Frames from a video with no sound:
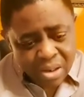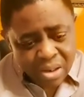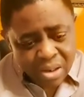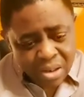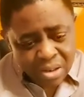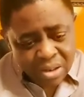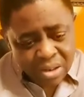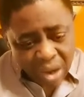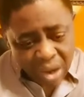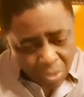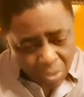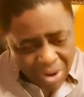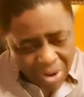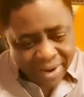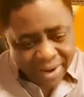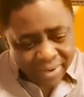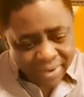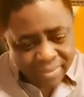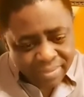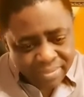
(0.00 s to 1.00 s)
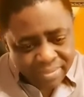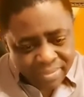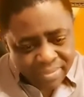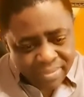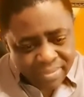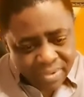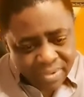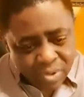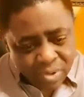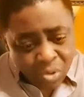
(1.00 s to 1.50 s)
Gowon,
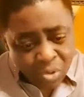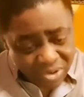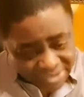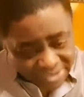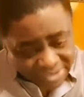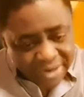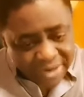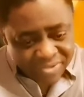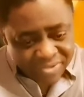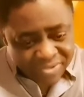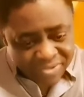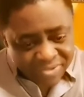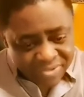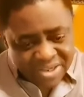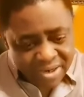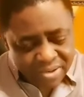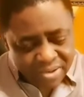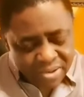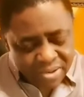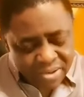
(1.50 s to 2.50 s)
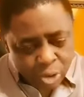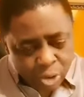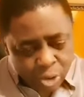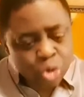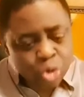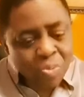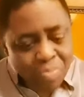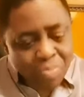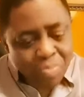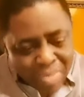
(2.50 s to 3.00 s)
who was head of state,
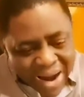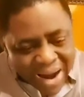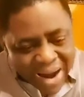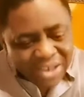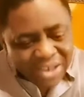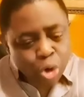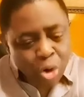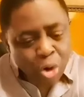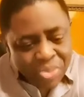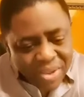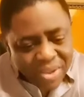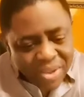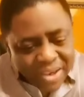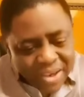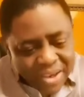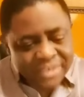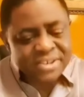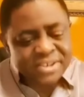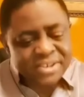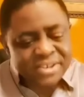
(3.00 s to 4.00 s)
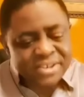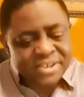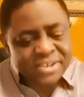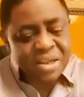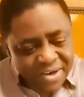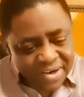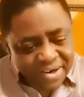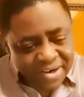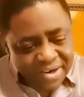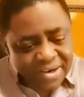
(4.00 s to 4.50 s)
to march the east
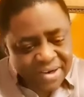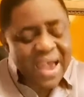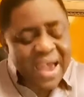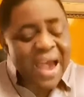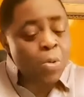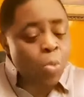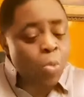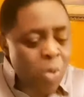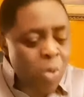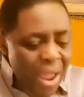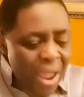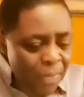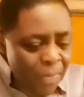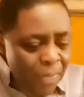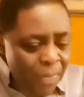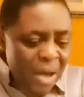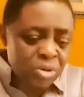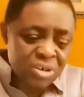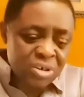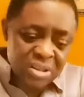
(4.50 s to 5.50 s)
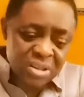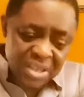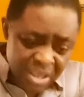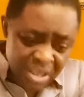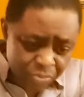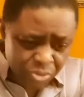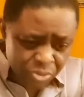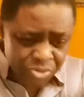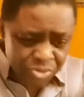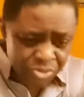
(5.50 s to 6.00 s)
immediately and wipe out the
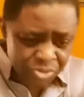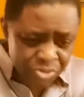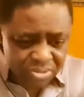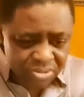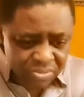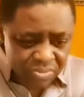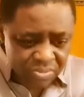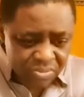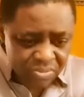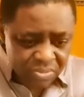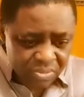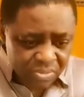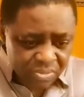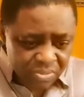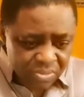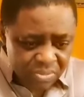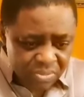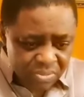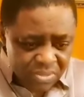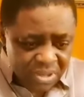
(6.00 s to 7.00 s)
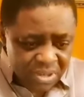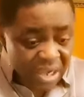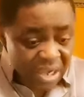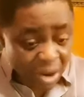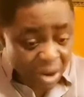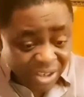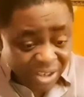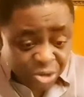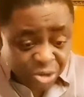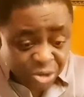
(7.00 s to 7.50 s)
Igbos.
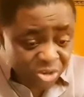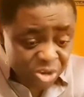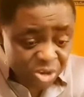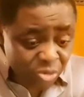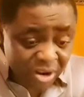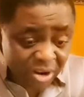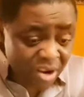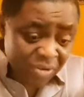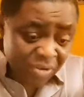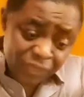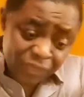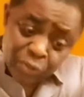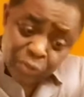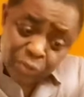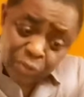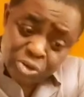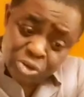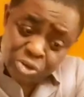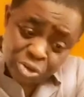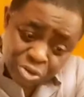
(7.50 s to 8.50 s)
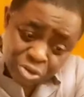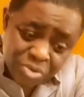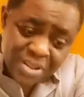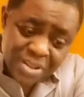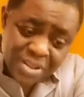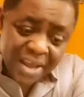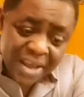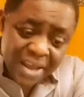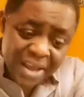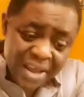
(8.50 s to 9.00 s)
Gowon, to his credit, refused to do
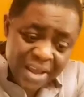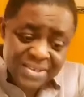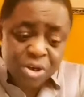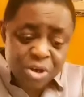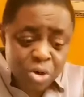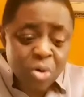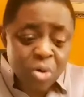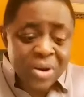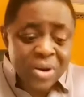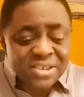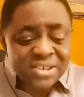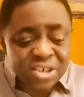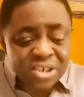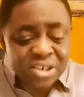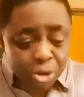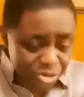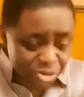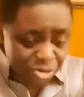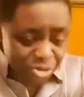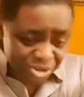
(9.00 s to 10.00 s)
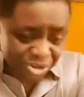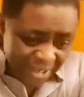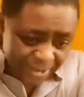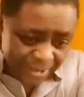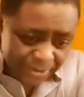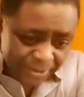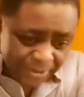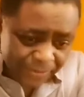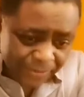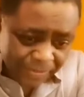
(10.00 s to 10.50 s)
that and said, no, let's
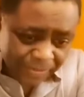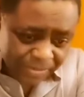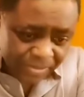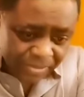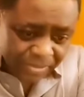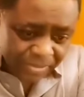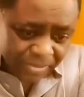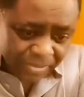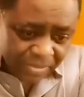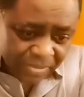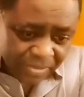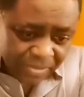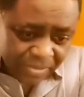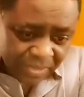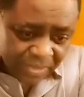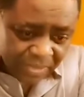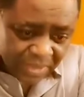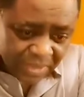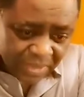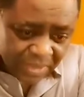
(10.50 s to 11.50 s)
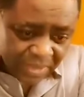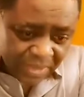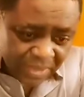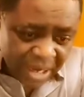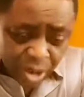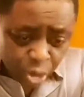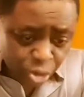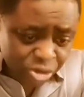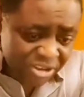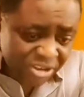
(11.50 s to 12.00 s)
negotiate. And the
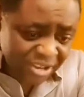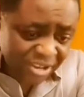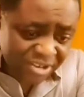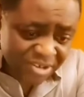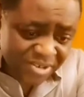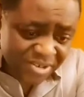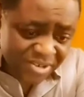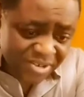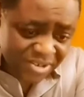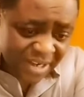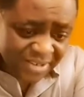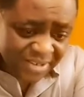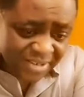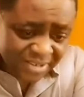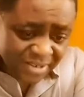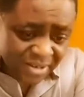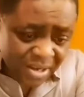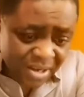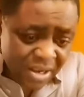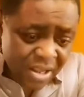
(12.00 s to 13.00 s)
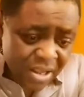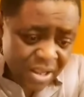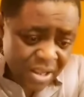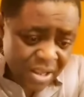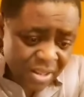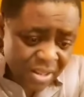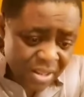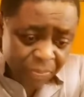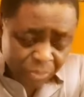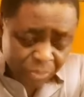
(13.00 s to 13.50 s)
negotiation started.
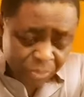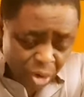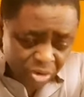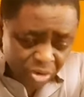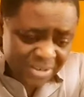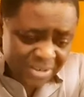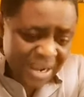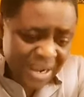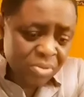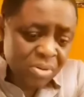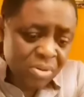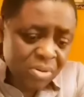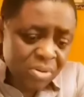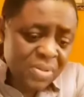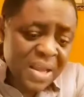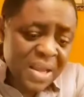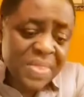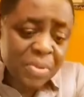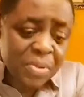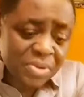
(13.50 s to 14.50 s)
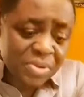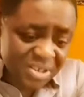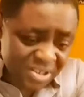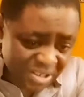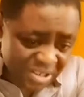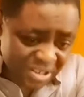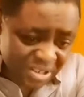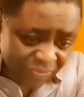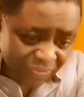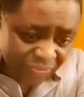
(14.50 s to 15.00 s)
They broke down, then there was a
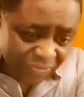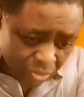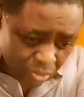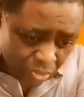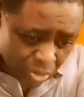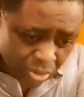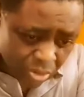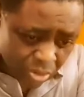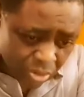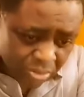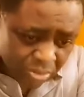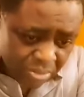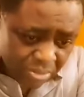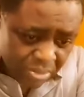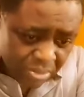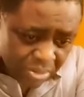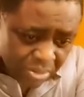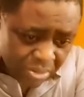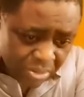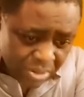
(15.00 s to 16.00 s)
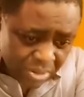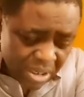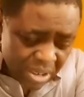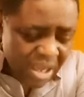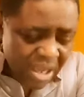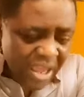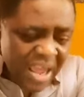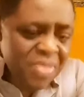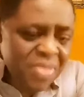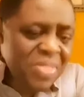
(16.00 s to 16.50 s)
civil war.
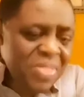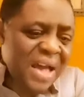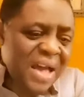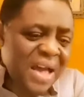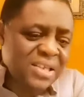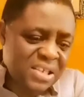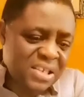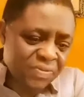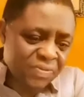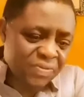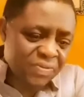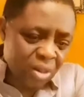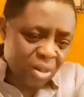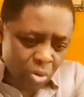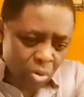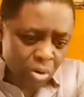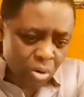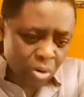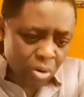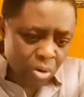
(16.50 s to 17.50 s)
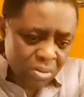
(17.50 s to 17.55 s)
In that civil war,